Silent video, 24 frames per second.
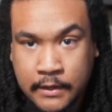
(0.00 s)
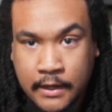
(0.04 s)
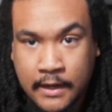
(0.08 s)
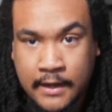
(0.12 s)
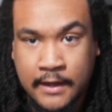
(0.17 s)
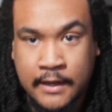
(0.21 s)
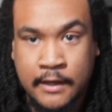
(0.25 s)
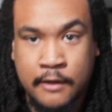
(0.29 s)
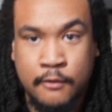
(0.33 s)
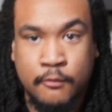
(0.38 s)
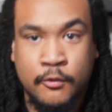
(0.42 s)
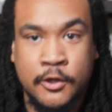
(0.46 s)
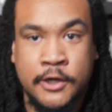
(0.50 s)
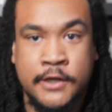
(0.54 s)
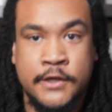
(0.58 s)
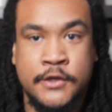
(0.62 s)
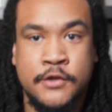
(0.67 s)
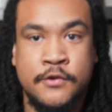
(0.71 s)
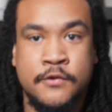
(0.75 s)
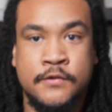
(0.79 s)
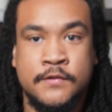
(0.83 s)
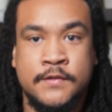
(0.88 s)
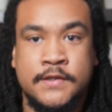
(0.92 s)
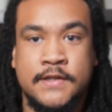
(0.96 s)
I kind of want to
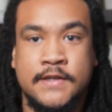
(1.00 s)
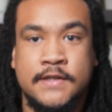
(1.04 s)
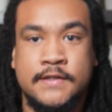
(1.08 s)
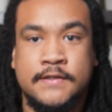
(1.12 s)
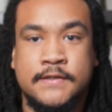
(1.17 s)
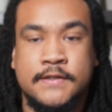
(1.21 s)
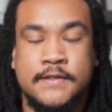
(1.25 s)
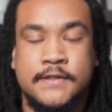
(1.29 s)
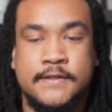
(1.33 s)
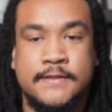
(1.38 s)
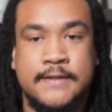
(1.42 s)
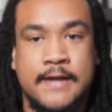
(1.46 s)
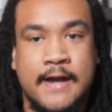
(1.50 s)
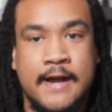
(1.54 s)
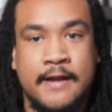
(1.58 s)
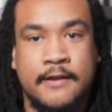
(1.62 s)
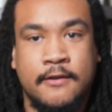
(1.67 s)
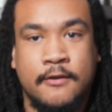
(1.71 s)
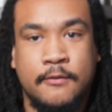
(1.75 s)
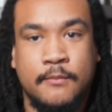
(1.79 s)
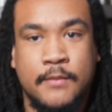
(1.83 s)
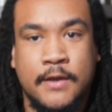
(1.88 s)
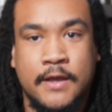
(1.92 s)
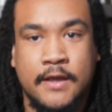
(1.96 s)
use this to
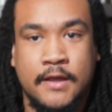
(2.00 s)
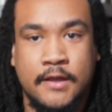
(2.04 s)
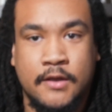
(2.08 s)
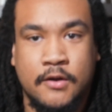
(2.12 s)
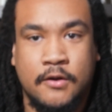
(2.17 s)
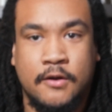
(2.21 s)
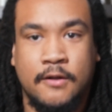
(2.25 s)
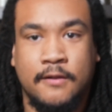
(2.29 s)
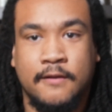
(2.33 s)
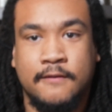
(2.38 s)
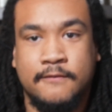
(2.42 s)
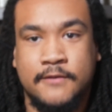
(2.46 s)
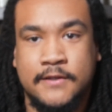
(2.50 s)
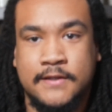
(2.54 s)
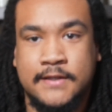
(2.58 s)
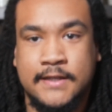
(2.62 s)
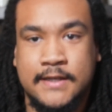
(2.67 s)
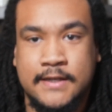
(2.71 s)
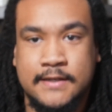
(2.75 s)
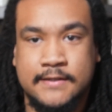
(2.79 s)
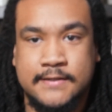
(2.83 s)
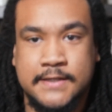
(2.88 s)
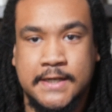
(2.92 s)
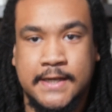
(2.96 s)
document all of the
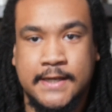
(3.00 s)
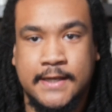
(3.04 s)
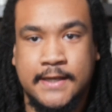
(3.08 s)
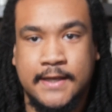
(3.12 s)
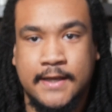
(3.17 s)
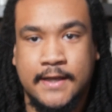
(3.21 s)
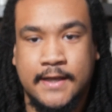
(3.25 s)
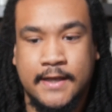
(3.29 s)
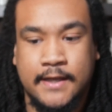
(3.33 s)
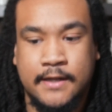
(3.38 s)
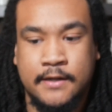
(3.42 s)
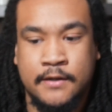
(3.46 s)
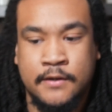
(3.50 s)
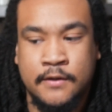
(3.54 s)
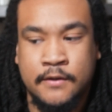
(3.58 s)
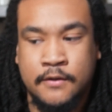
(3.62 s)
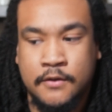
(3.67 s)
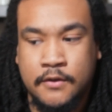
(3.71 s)
things I get